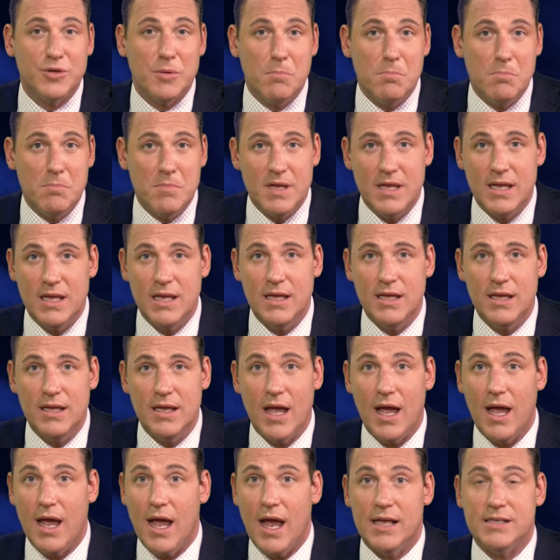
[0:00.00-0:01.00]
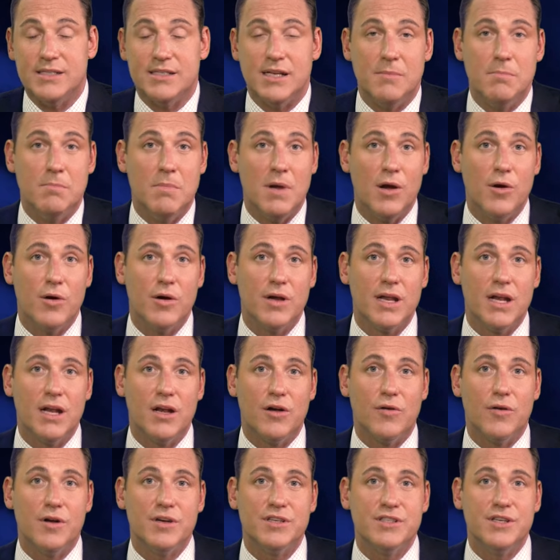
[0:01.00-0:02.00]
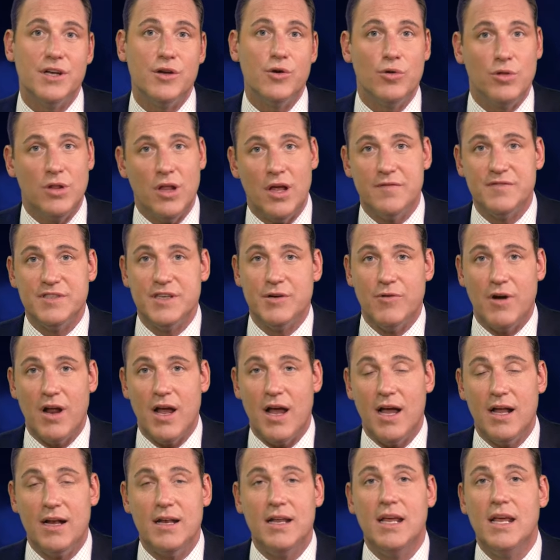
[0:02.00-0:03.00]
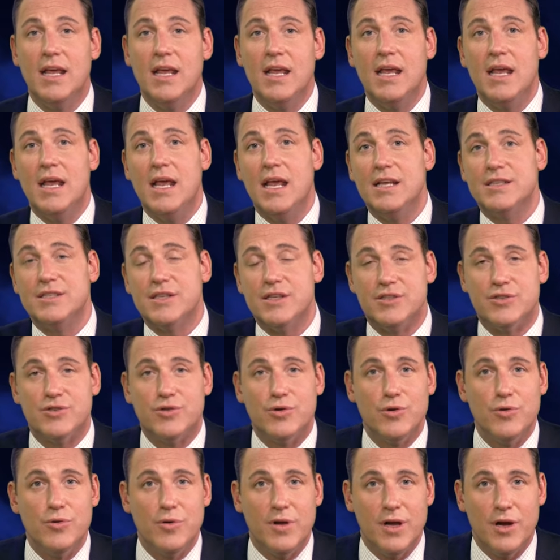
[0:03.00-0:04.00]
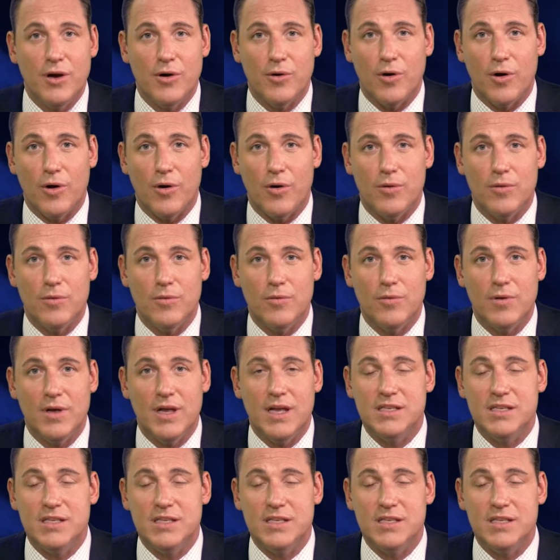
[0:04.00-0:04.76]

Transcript: to me, as an American Christian who loves Iran, is a true hero.